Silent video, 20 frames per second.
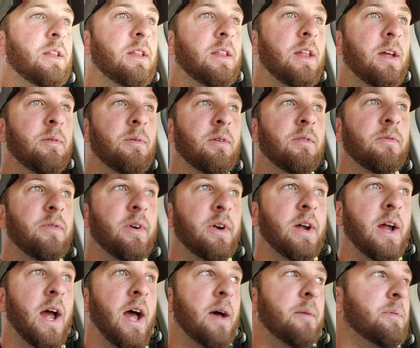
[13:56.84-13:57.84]
they weren't very
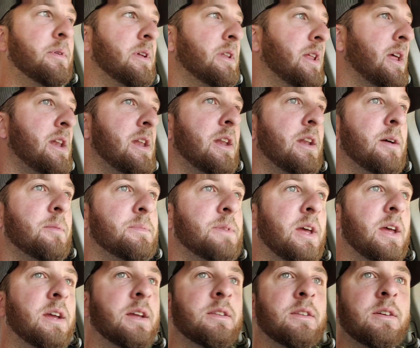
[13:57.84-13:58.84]
happy, and they ended up
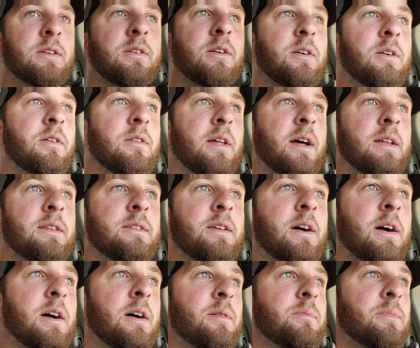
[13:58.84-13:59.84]
taking the car that
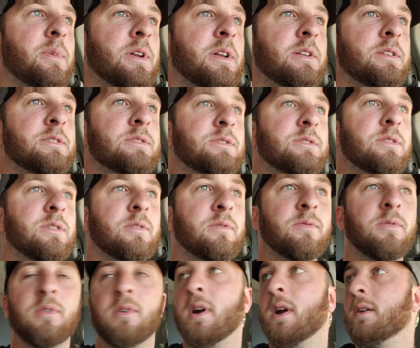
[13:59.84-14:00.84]
time, but it just took
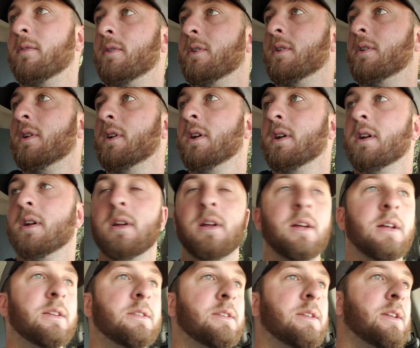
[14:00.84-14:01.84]
forever.
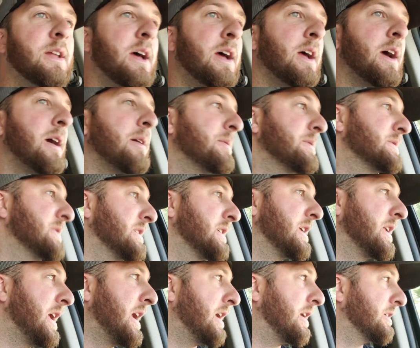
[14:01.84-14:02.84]
Today I was in
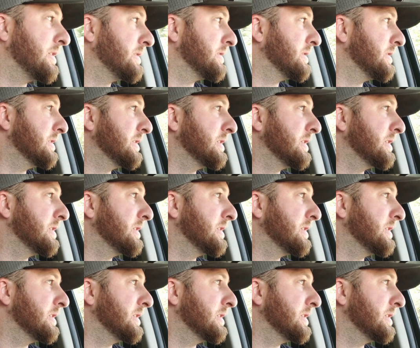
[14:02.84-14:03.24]
and out in